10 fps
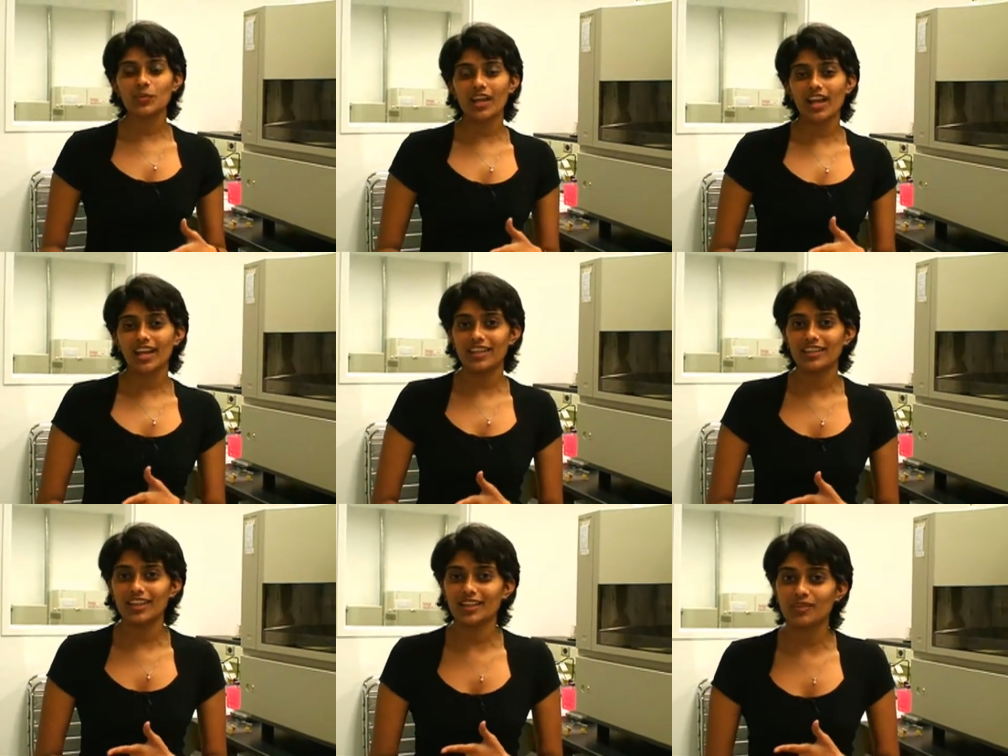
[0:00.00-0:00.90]
We had
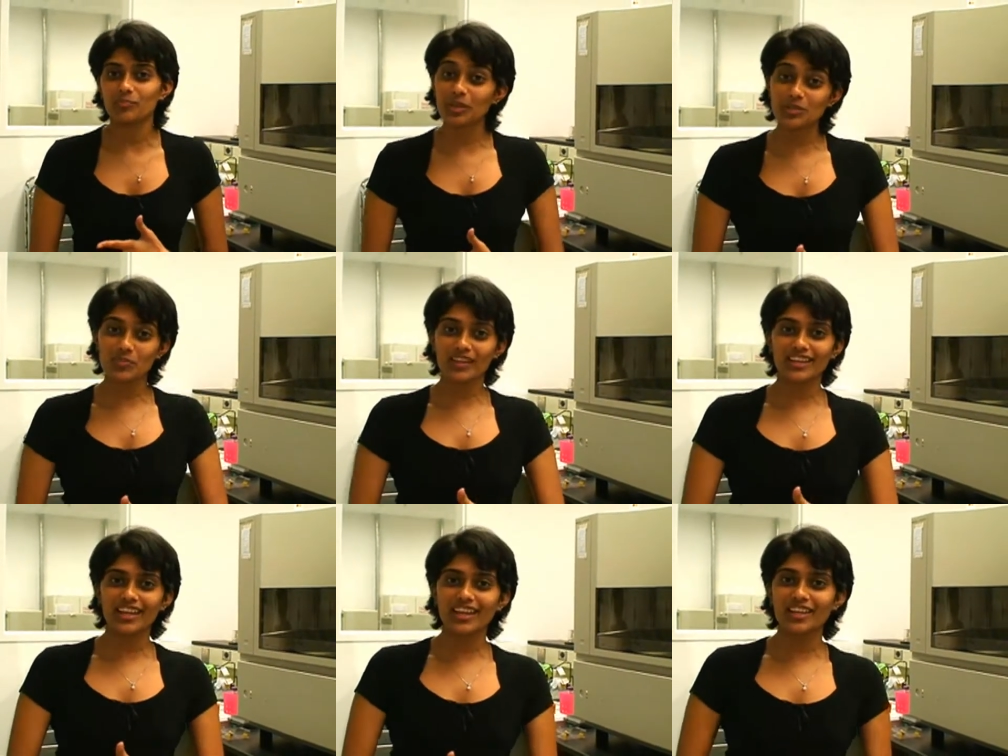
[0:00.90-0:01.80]
like a beach
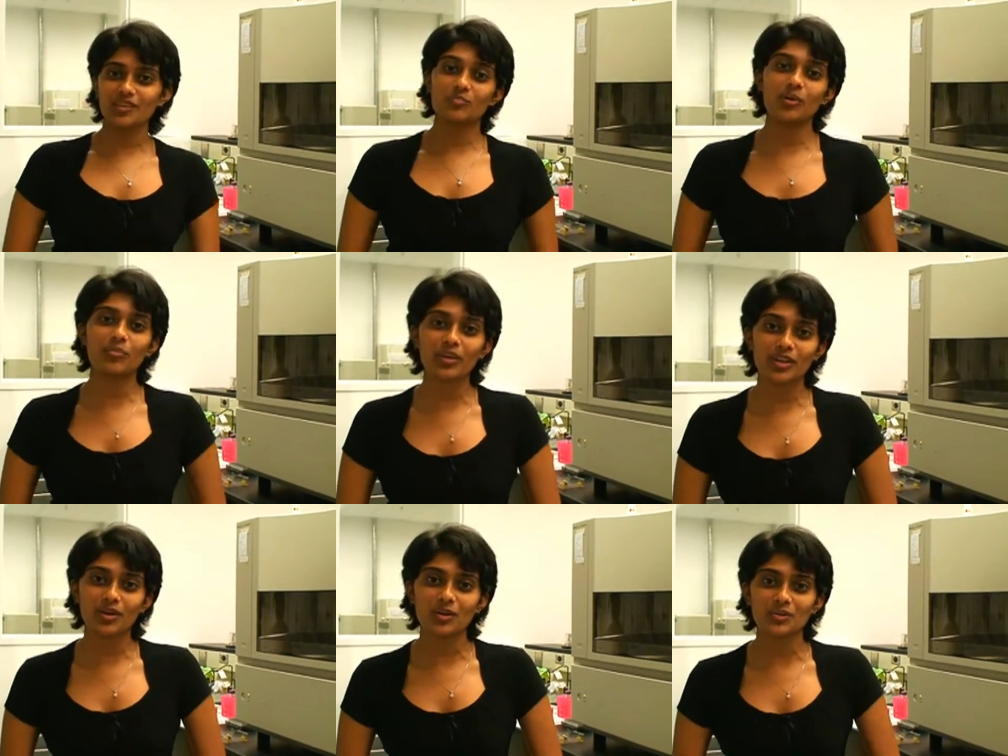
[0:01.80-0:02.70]
picnic and
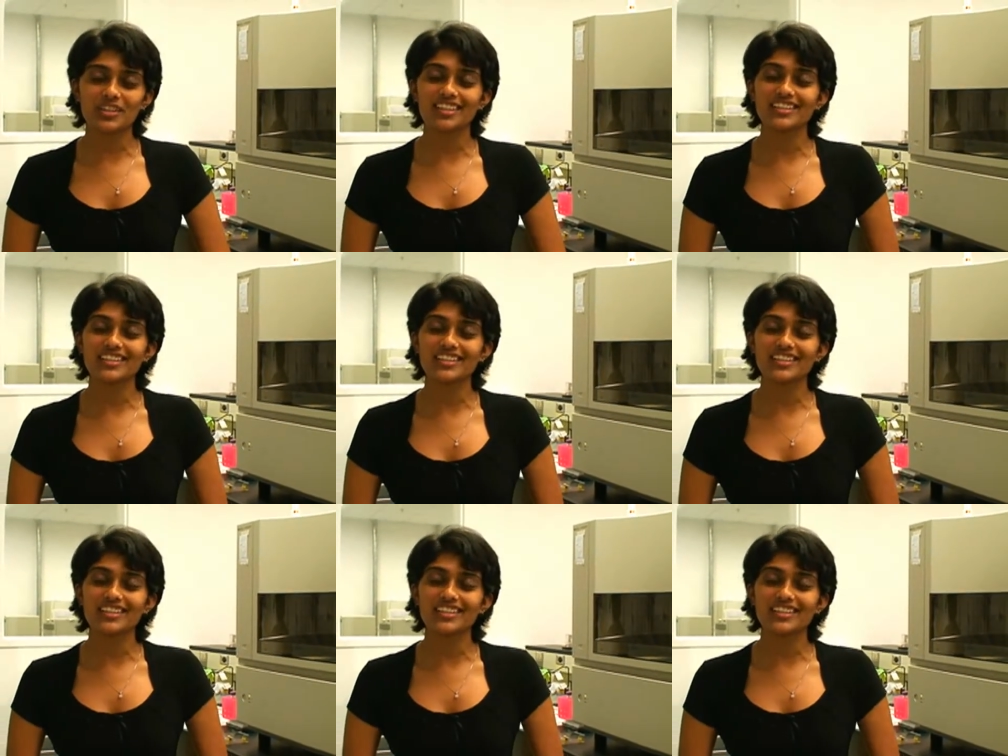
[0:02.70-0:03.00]
barbecue out,